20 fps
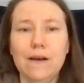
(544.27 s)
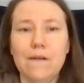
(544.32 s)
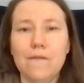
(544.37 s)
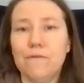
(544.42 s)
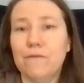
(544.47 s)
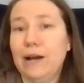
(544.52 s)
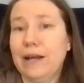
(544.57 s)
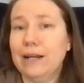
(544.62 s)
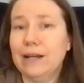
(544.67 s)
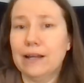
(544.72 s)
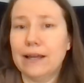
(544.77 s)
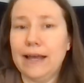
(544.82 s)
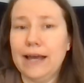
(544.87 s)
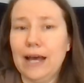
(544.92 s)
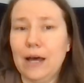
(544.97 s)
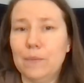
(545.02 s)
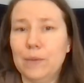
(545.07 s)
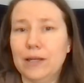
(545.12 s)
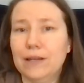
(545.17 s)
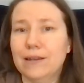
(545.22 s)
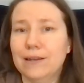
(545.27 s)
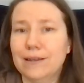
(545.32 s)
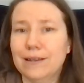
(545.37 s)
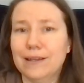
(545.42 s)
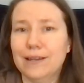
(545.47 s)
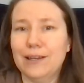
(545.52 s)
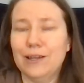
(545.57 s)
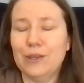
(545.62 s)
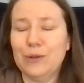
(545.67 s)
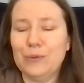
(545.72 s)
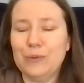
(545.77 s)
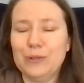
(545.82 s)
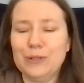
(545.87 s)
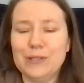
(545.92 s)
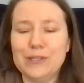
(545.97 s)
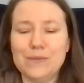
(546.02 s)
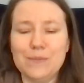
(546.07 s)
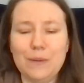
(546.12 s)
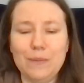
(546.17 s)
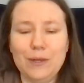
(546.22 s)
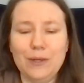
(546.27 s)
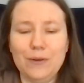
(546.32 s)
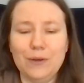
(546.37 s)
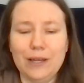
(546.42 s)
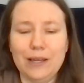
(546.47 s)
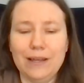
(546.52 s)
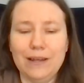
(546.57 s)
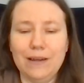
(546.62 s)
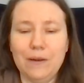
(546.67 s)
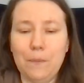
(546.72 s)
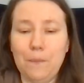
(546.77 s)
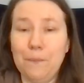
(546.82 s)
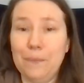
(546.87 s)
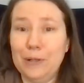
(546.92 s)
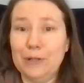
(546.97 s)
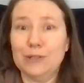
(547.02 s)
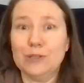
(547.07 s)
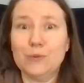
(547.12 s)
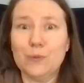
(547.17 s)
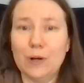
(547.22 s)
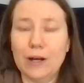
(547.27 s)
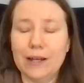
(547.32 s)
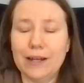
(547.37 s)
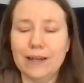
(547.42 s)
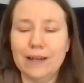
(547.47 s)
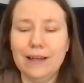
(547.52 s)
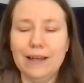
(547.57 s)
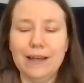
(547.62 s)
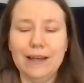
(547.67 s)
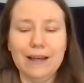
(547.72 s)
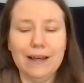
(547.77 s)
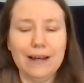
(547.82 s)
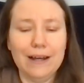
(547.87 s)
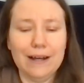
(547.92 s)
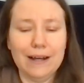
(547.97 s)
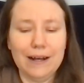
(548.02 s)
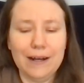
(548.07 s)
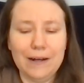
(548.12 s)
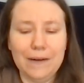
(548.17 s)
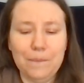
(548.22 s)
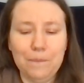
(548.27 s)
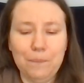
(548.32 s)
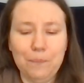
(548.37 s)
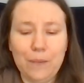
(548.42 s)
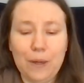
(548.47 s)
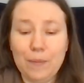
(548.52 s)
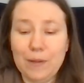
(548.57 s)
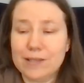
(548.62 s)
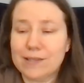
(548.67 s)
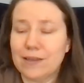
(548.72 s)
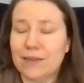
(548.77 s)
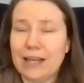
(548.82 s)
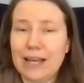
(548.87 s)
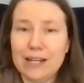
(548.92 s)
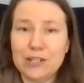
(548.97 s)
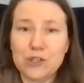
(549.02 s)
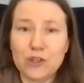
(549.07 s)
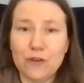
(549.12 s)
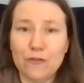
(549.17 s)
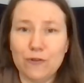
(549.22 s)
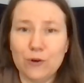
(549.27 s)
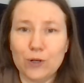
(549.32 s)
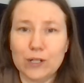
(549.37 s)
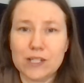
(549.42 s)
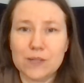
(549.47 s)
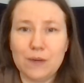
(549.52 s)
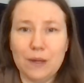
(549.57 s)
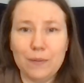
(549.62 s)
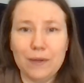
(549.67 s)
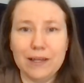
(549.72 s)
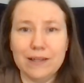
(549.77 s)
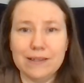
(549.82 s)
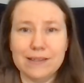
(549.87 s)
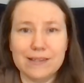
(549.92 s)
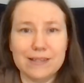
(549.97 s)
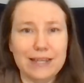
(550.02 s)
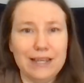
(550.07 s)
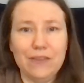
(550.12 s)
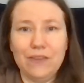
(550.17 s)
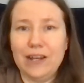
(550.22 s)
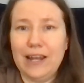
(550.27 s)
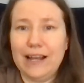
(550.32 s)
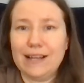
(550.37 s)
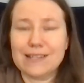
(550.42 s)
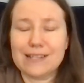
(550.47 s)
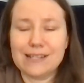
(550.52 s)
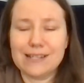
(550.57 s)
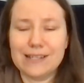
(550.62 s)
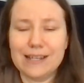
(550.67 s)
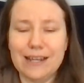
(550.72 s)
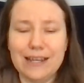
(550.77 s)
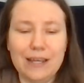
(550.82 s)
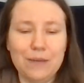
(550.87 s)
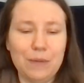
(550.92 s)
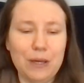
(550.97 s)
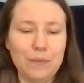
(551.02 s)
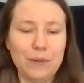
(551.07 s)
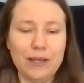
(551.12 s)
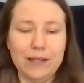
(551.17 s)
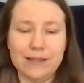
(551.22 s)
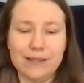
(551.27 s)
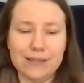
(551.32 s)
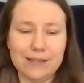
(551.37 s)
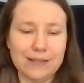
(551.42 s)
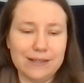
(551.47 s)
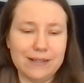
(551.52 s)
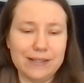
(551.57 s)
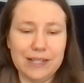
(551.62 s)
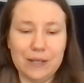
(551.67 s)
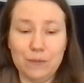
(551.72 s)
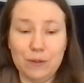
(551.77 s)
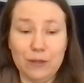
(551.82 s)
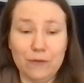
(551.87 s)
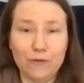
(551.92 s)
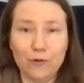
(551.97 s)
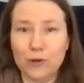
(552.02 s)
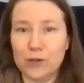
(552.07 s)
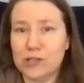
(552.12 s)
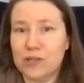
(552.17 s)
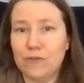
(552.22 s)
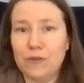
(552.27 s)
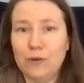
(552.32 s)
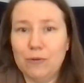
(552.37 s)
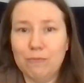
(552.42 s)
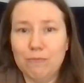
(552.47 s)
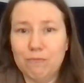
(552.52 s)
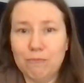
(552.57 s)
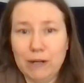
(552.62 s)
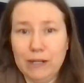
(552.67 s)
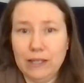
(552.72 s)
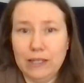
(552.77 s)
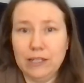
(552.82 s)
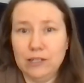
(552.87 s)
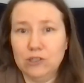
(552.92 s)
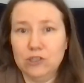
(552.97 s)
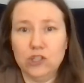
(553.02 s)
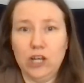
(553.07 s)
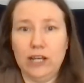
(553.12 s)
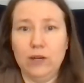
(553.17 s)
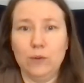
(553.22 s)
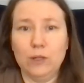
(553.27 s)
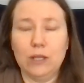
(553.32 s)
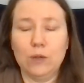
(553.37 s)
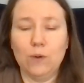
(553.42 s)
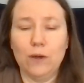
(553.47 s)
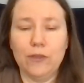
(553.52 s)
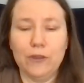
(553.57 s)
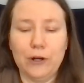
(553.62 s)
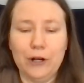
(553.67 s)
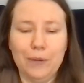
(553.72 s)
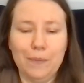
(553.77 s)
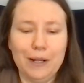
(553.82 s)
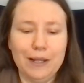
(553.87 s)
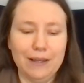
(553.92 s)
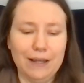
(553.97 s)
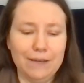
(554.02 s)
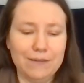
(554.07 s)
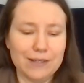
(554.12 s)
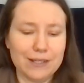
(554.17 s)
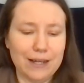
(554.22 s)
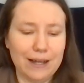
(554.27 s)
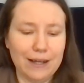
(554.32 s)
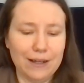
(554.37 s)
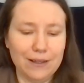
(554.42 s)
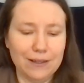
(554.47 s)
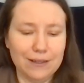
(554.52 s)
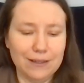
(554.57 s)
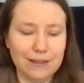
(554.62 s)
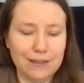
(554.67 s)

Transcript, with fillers: find a cabin in the woods. Maybe you can build one. Maybe it's on the edge of the forest. Maybe it's in the next city. Maybe it's deep in the forest if you really genuinely want the hermit lifestyle.